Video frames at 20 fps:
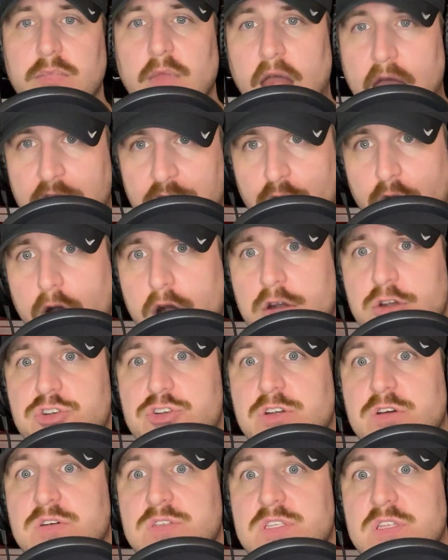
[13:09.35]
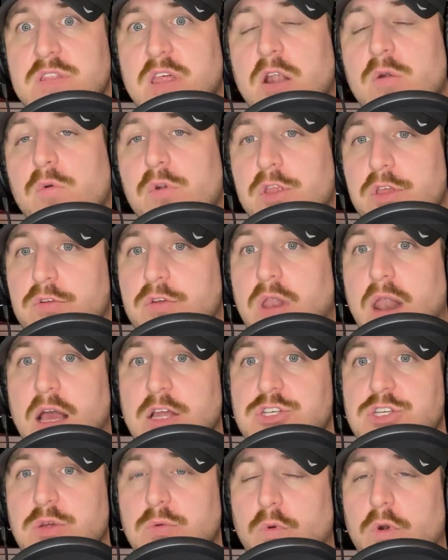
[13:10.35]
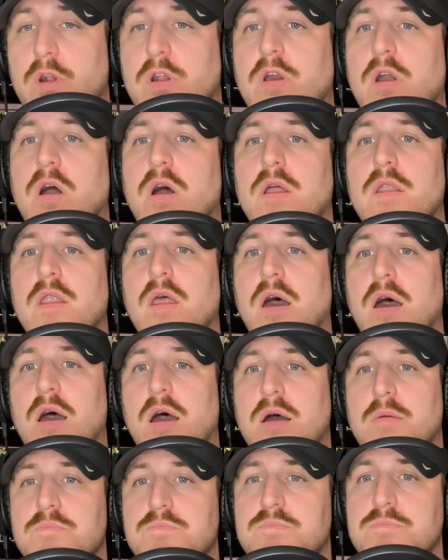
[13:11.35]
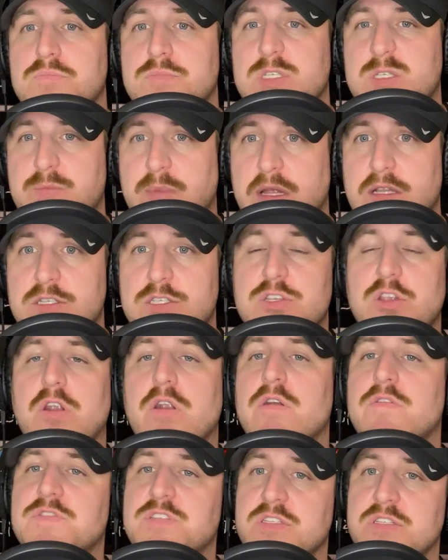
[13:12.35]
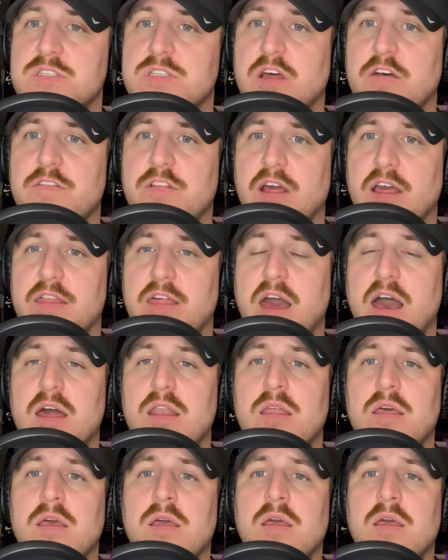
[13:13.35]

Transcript: and there are drills in there where you can actually work on um, spin serves and stuff like that.